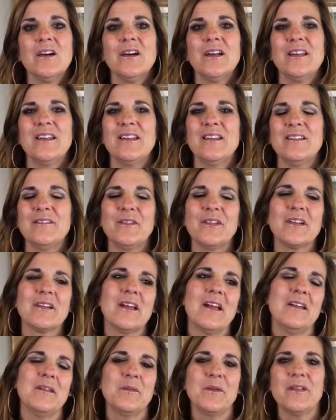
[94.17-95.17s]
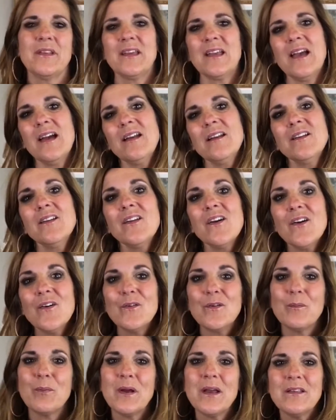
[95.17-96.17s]
and we were kind of both like, I don't know,
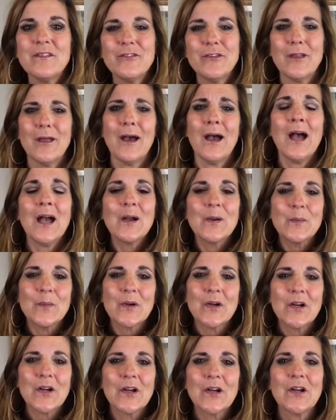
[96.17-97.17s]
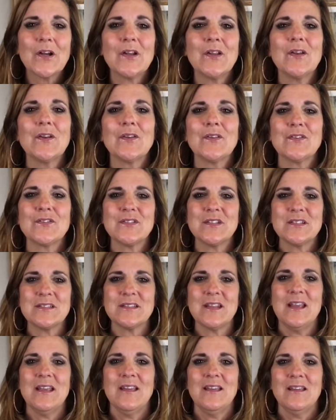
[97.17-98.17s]
it'll probably feel awkward. There's this,
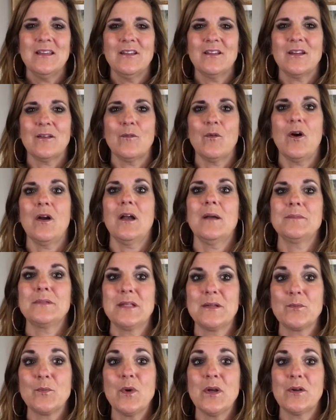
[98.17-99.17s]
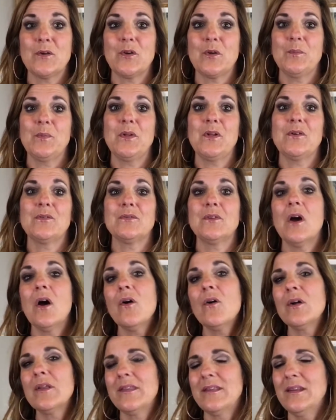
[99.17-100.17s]
you're going to walk up to one group you don't
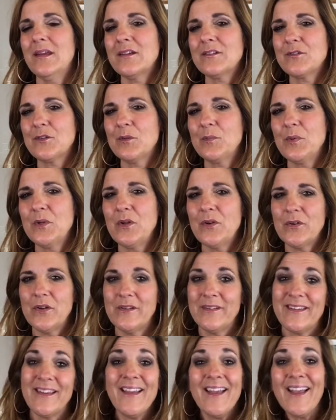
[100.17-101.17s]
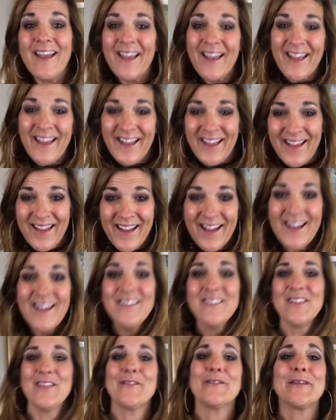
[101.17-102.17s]
know or the next group you don't know, like, hey,
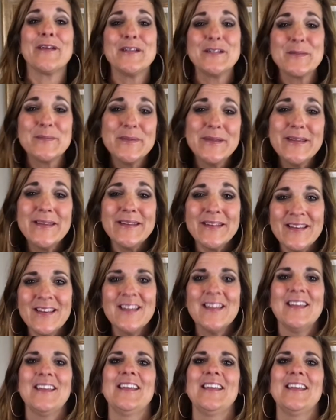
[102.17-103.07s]
I'm a freshman.